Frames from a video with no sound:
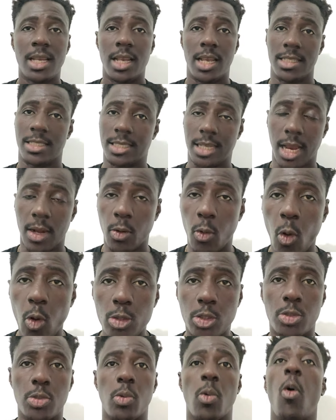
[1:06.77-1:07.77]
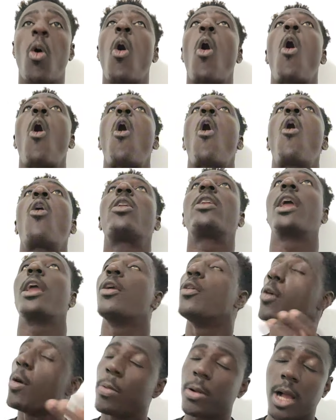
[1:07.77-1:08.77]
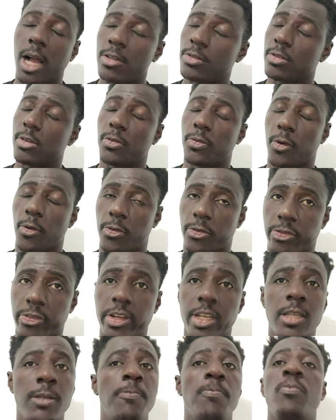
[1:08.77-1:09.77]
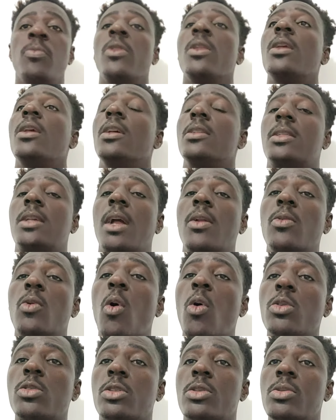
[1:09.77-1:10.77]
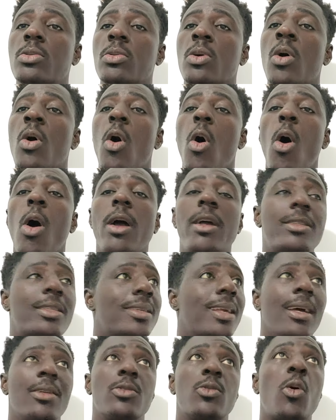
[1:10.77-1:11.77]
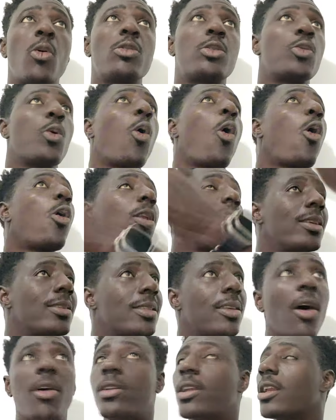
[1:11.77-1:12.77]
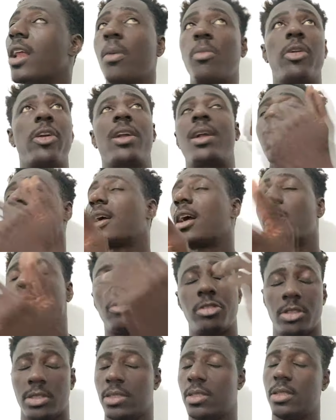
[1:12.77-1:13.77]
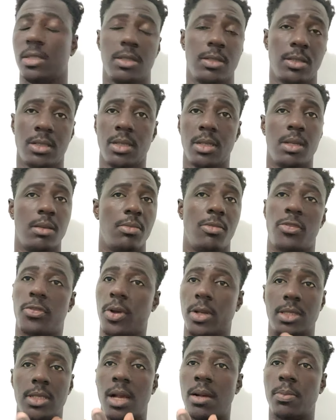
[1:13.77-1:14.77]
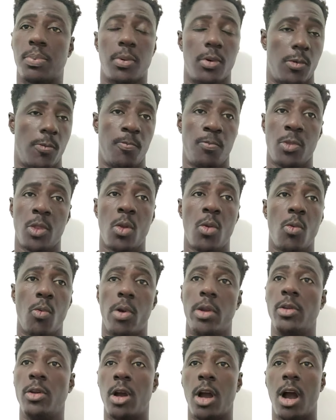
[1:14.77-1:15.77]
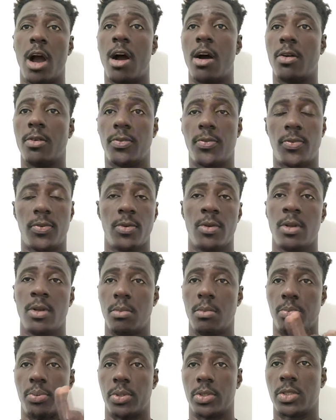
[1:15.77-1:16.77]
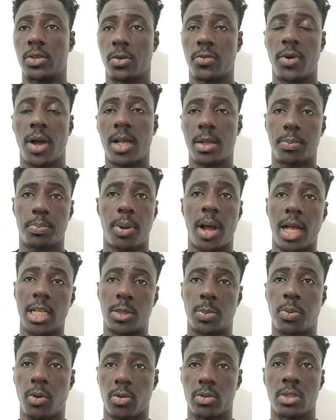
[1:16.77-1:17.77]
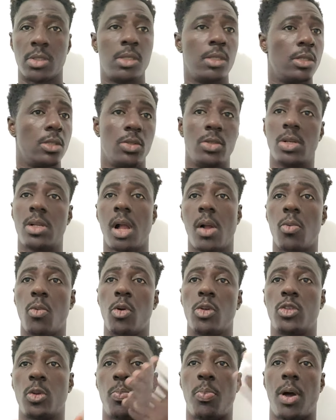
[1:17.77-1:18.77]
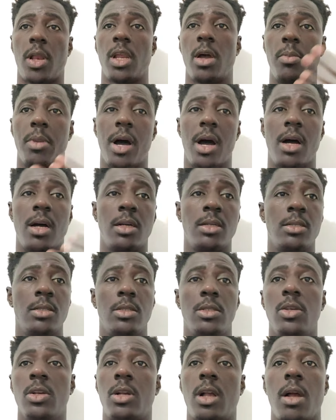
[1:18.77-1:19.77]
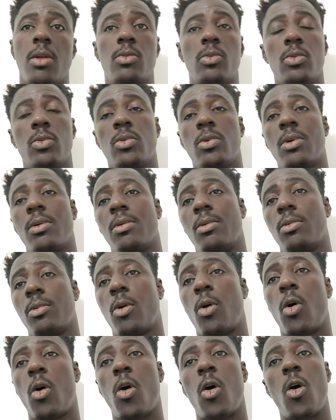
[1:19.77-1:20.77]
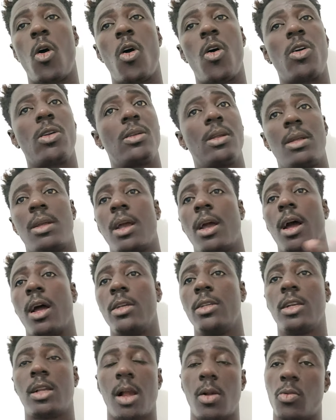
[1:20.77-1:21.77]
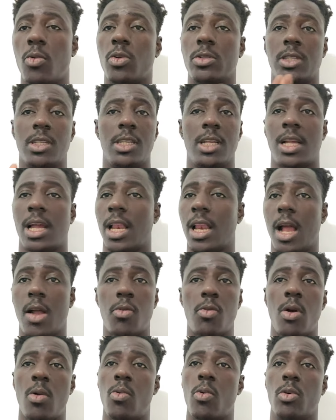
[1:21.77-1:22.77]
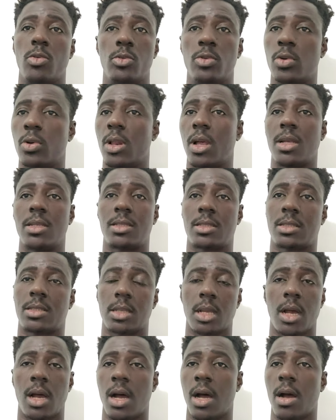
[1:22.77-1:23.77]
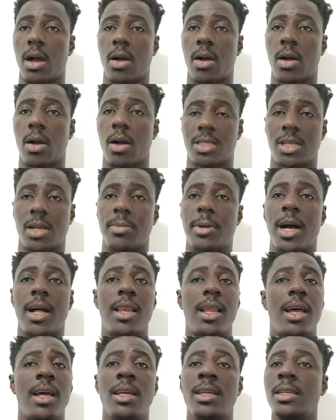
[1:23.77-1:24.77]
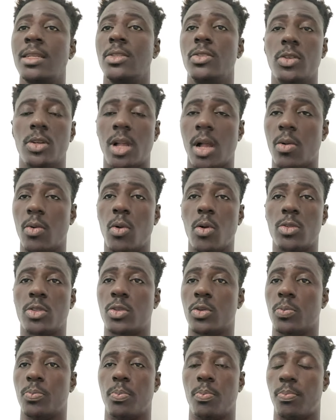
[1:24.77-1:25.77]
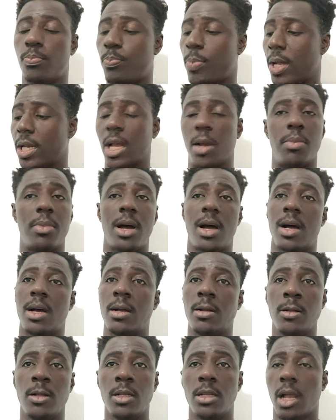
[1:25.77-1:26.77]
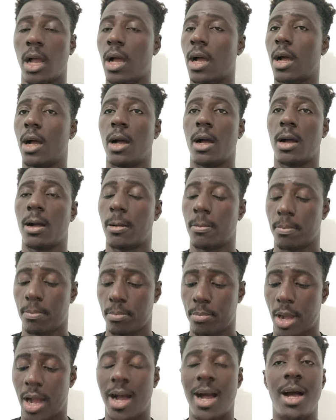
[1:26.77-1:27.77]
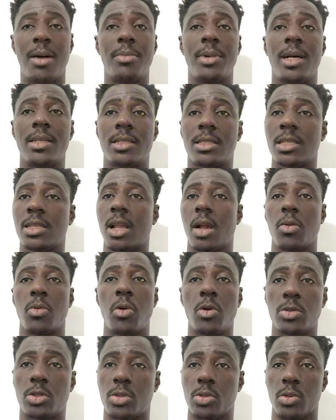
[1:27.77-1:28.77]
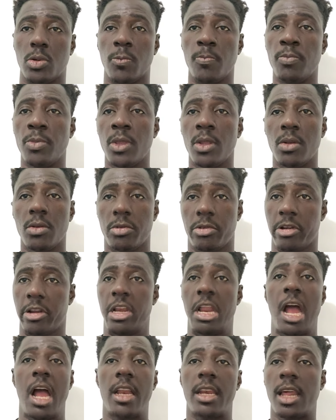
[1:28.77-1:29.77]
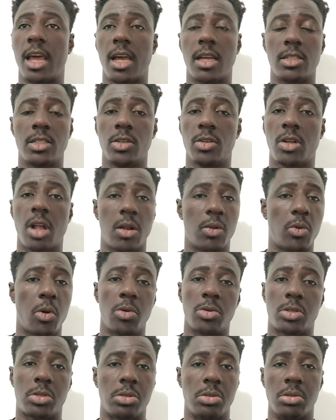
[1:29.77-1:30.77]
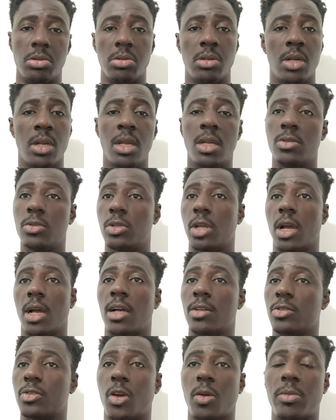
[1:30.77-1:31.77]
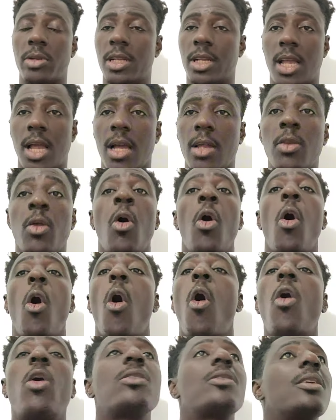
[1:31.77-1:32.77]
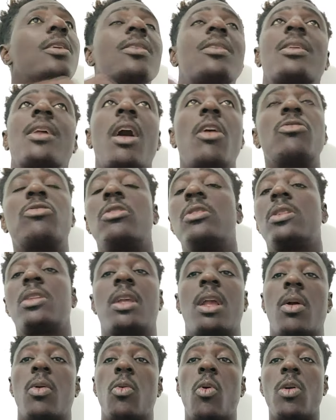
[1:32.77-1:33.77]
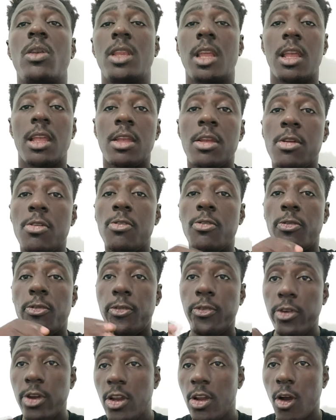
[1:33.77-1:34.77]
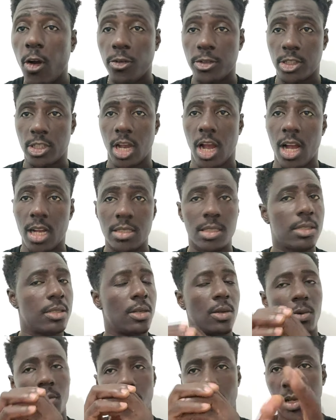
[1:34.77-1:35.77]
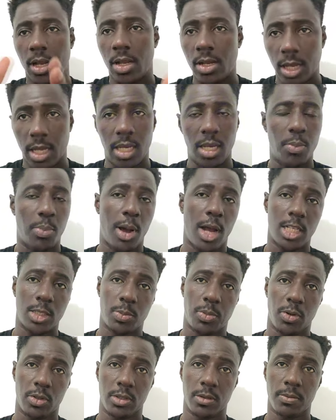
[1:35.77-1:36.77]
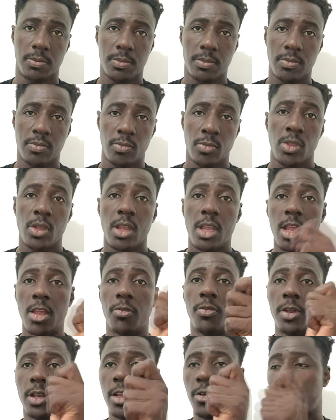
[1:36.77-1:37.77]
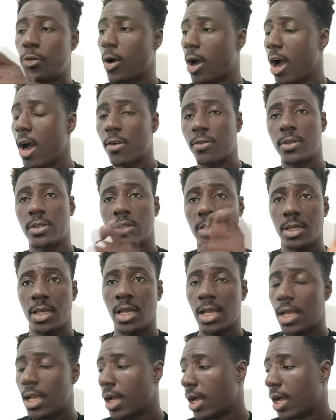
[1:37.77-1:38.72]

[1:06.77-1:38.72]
it can go to all the Europe country for free. It can go to all the Southern American countries. For example, when you have Brazil passport, you can go to Panama, you can go to Nicaragua, Honduras, Guatemala, you can go to Panama, Bahamas, you can go to Grenada, you can go to Dominican. All these countries can go there free of charge without any passport. Even if you're having